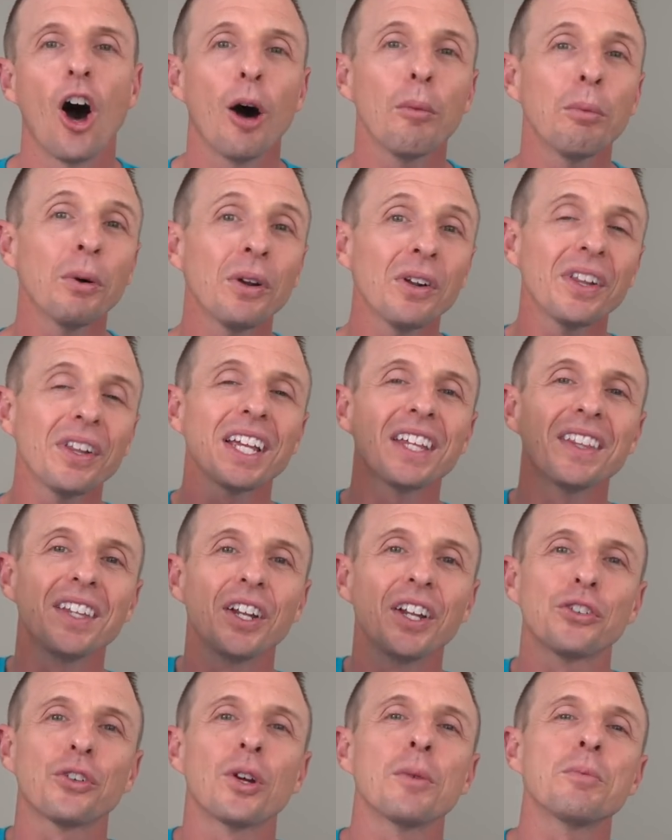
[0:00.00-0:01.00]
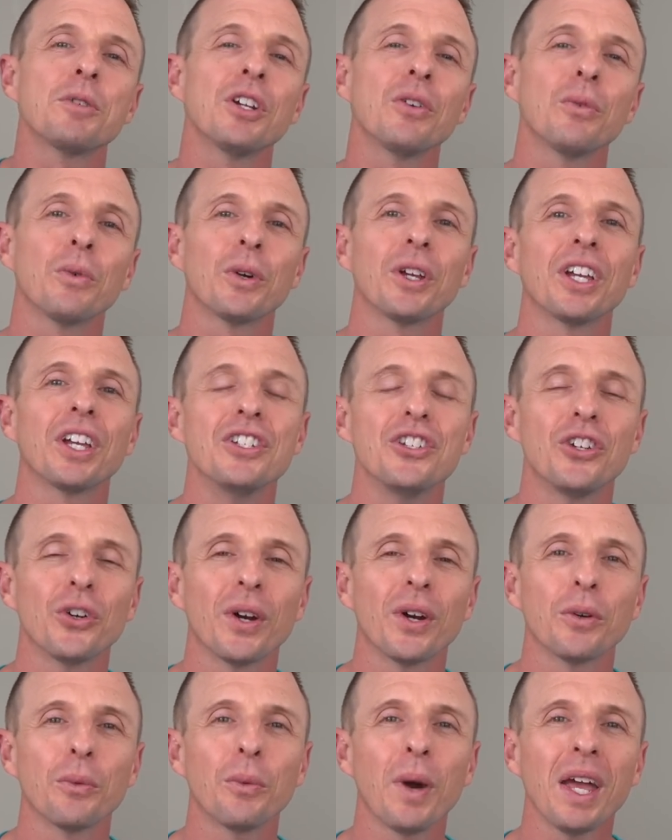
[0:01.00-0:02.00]
I'll put a link in the description where you can
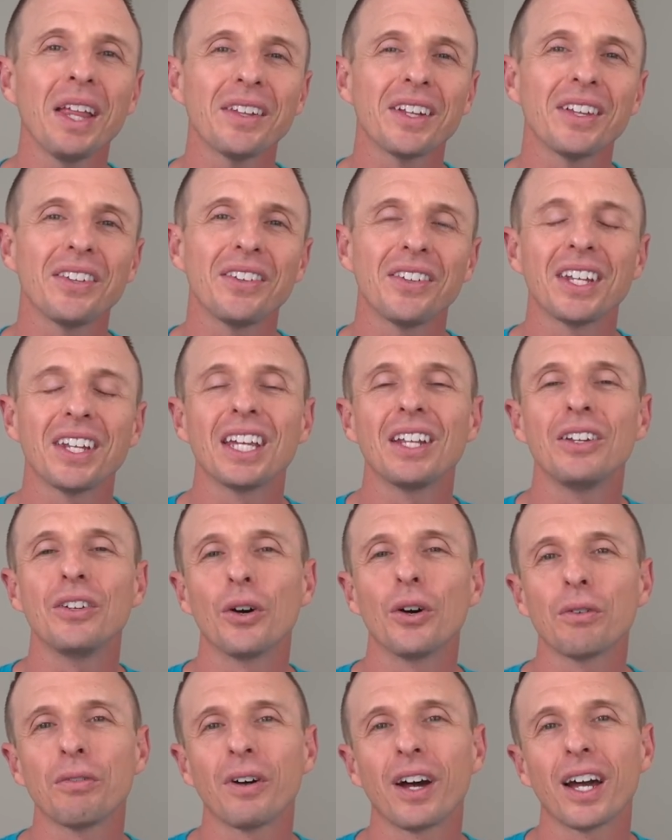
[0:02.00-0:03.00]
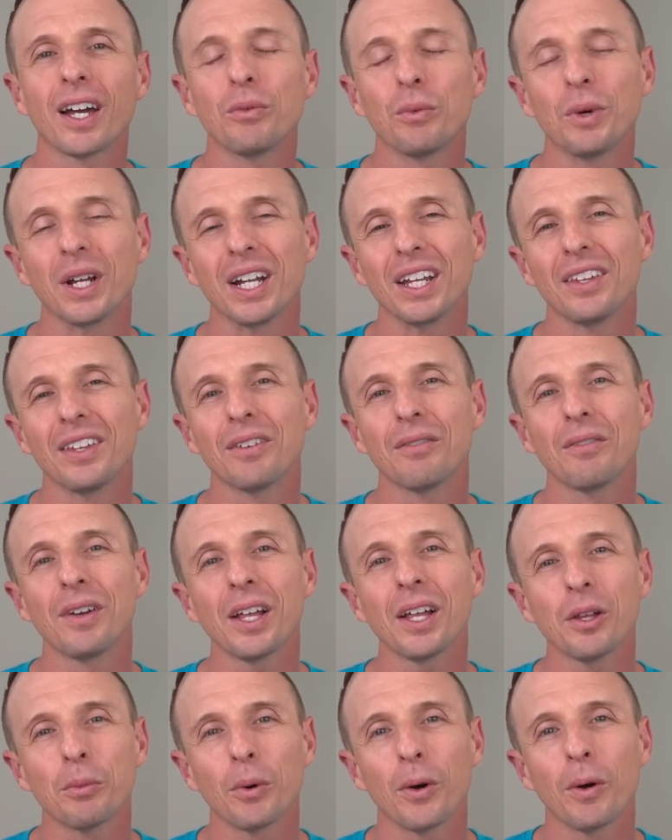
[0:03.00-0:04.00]
join the waitlist to get notified when it's
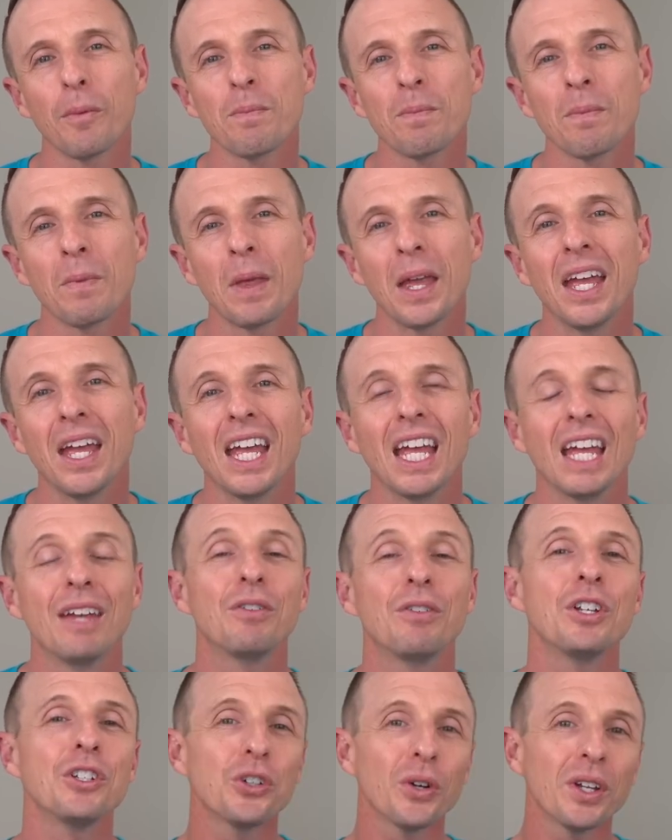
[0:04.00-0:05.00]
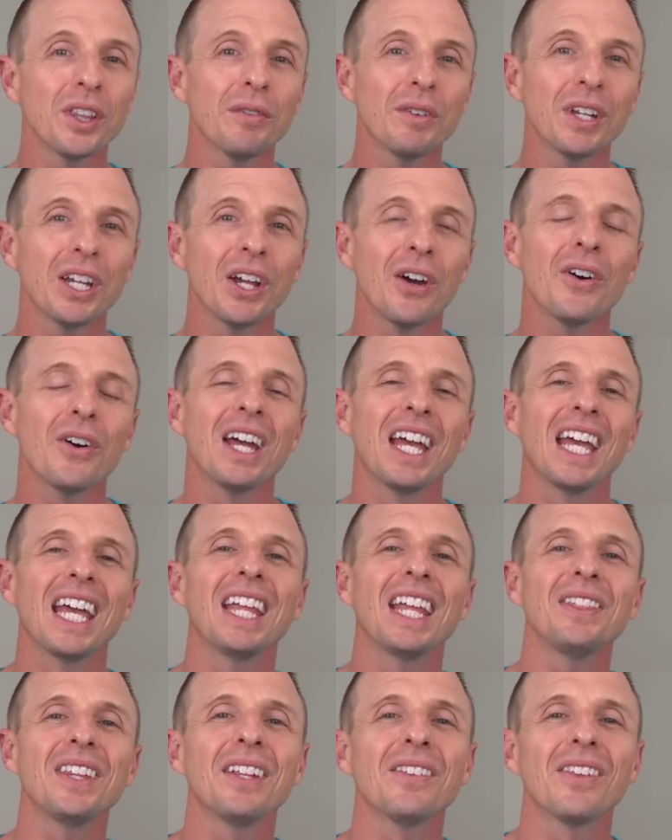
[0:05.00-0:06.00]
available. If you enjoyed the video,
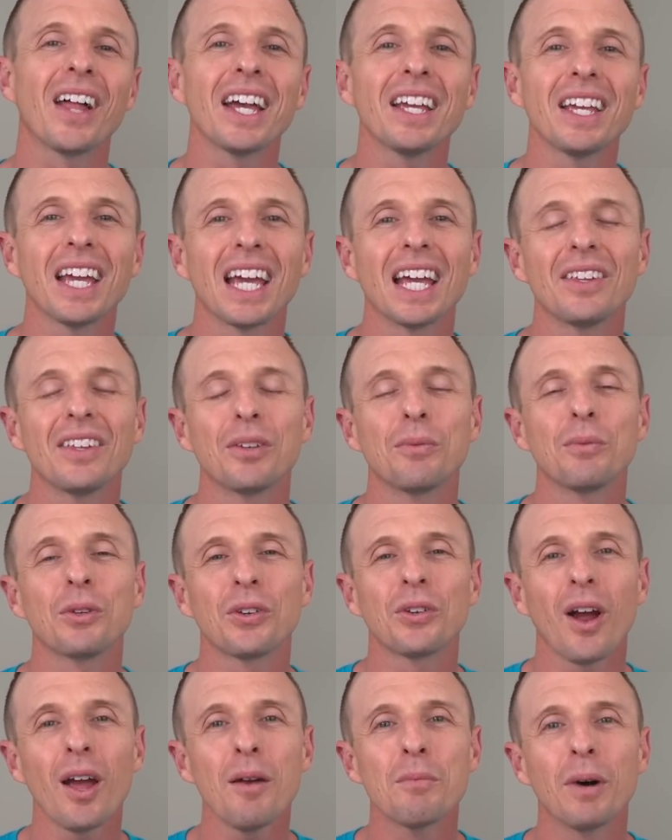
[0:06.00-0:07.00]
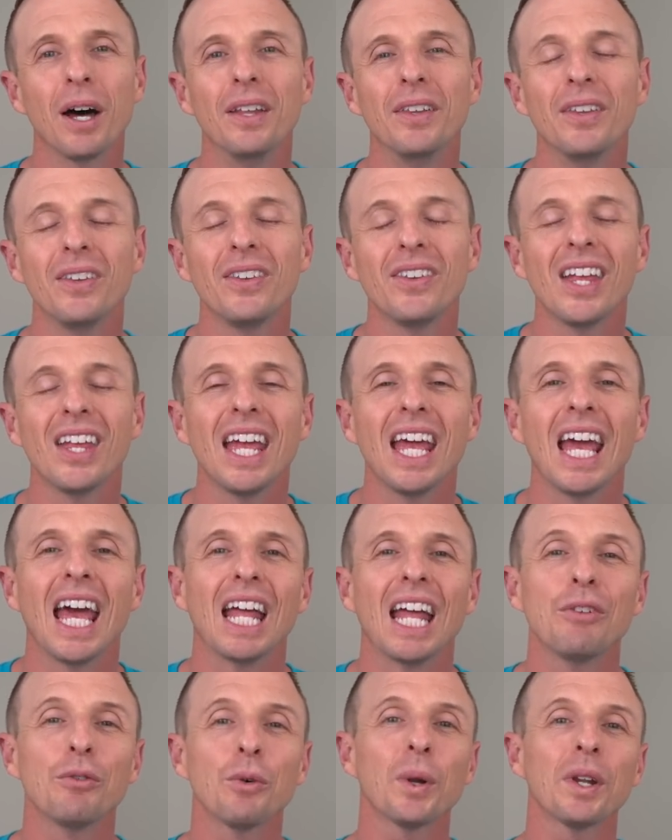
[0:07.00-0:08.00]
hit the like and subscribe buttons,
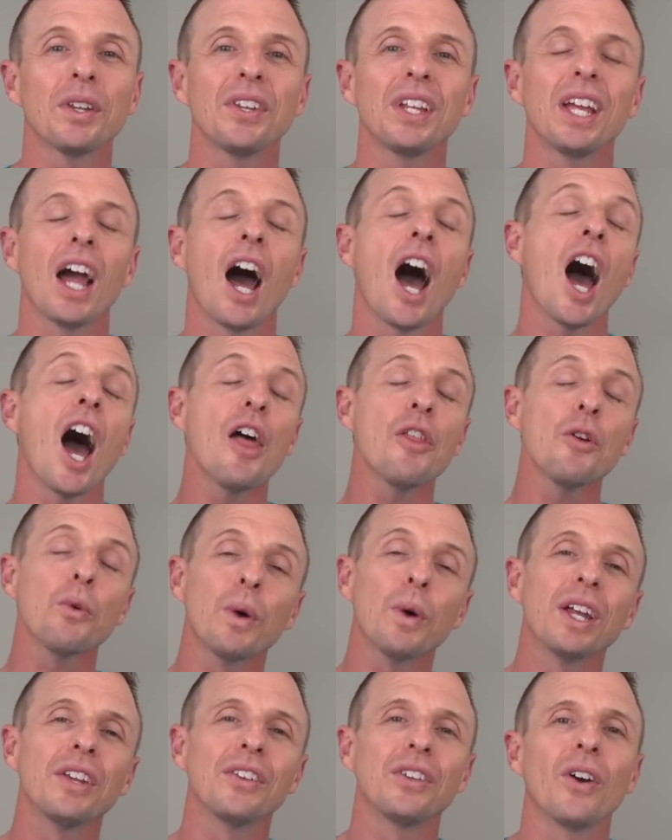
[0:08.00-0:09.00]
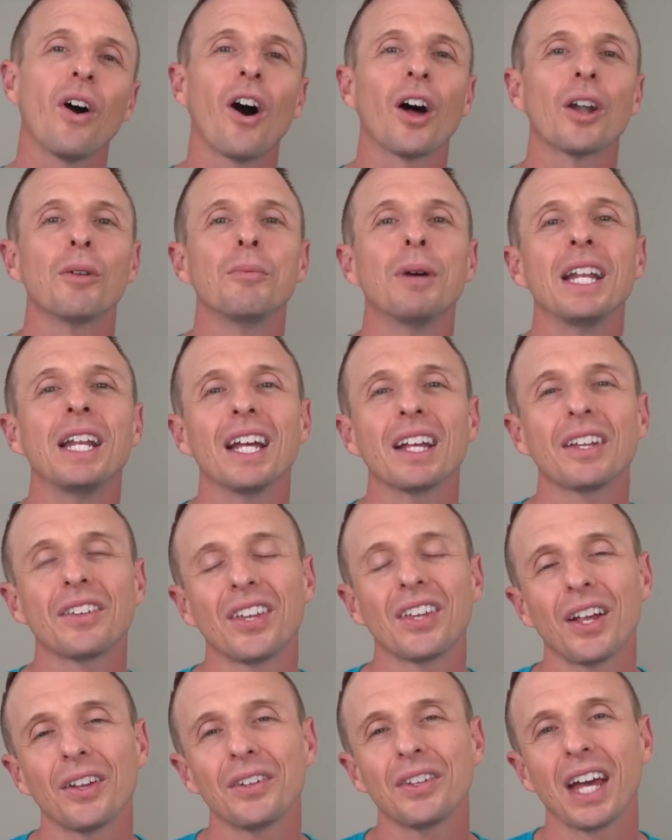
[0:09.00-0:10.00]
and if you want to see other ways to automate
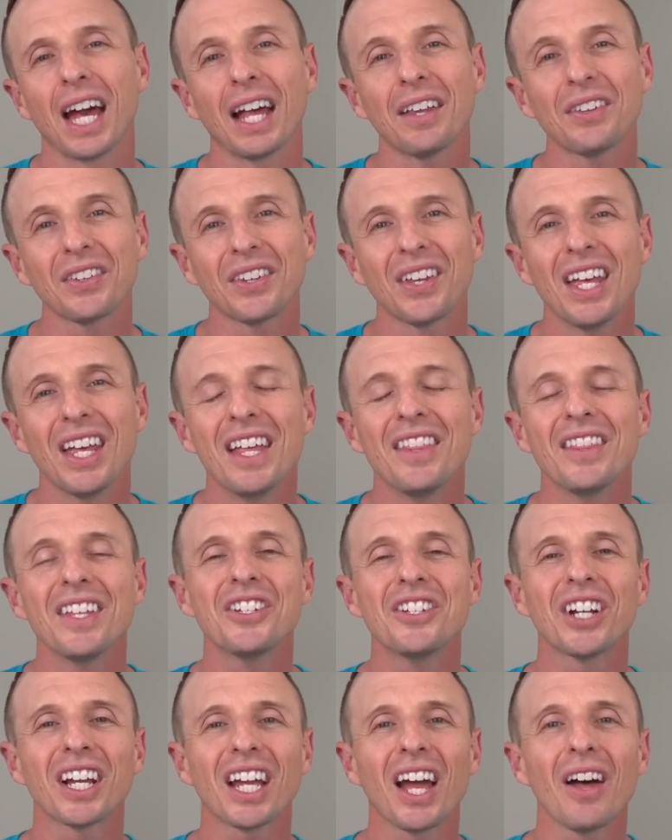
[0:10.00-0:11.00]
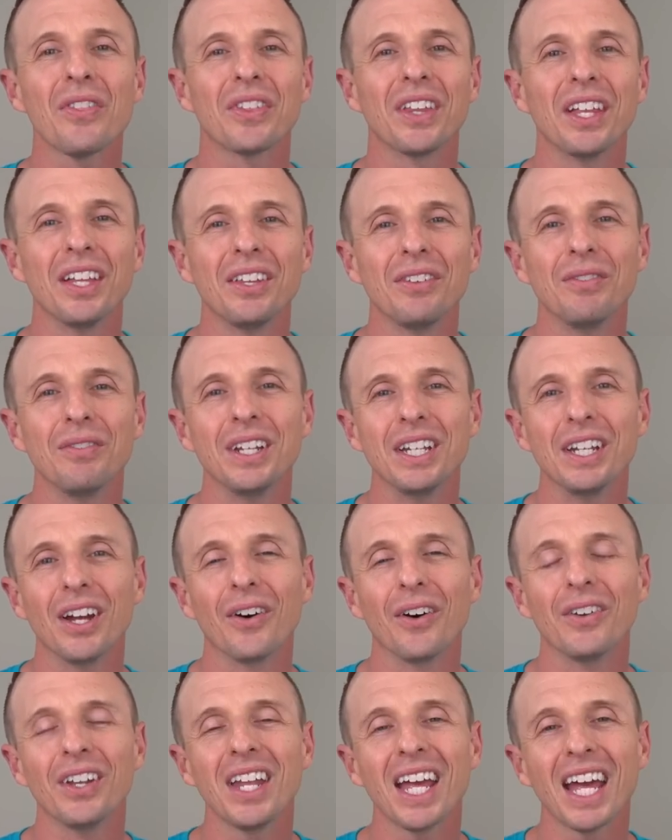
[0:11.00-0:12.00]
Excel tasks, then check out this
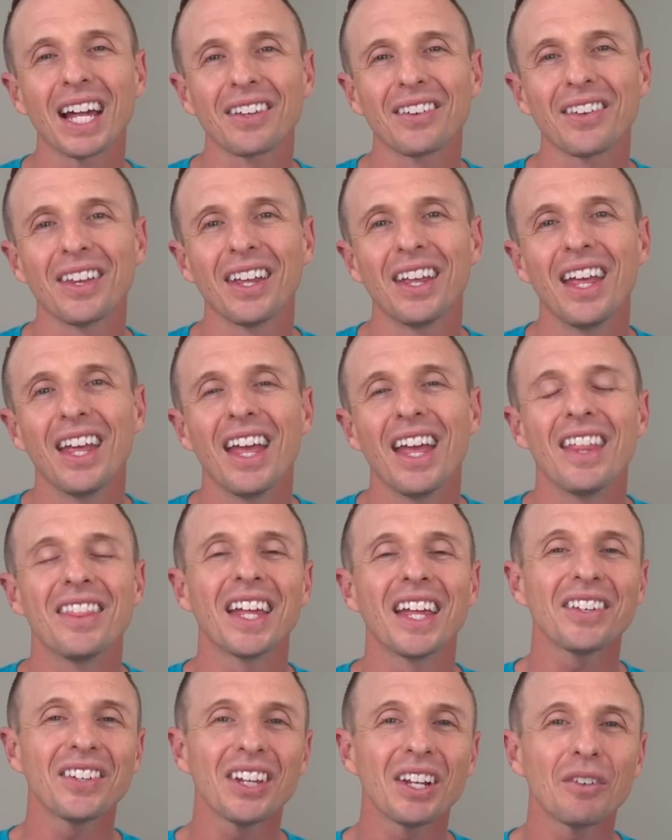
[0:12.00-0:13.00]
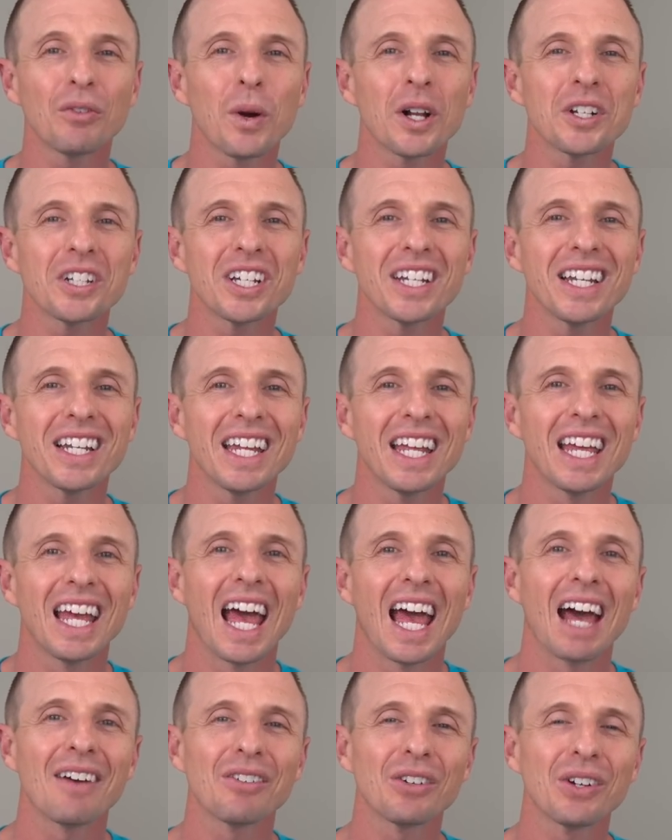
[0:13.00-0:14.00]
video next. Thanks again for watching,
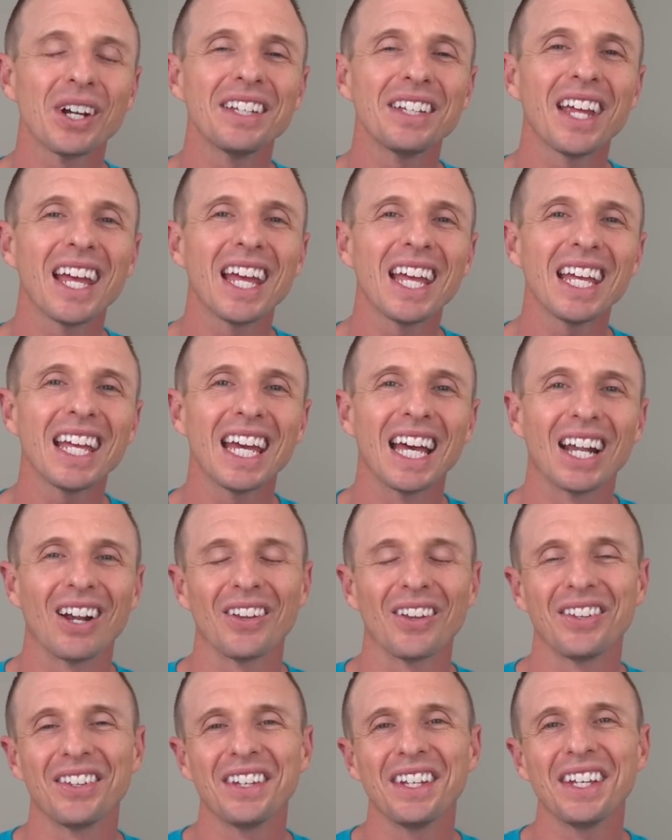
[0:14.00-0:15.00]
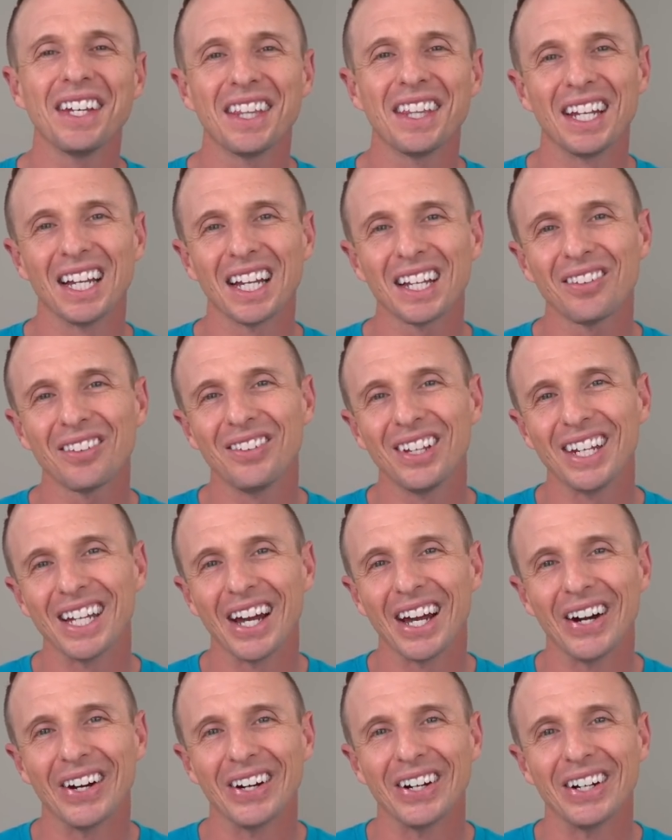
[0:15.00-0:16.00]
have a great day, and I'll see you in the next
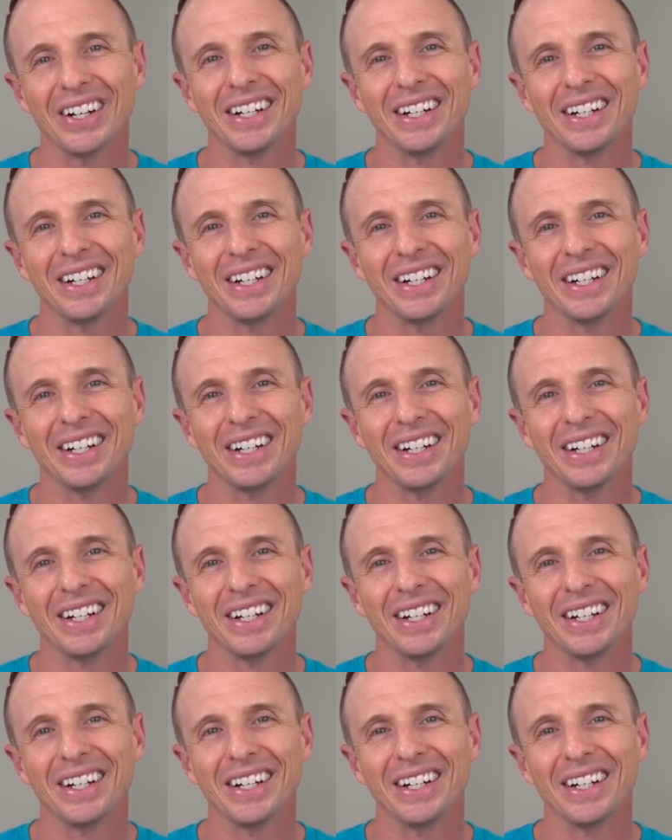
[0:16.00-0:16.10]
video.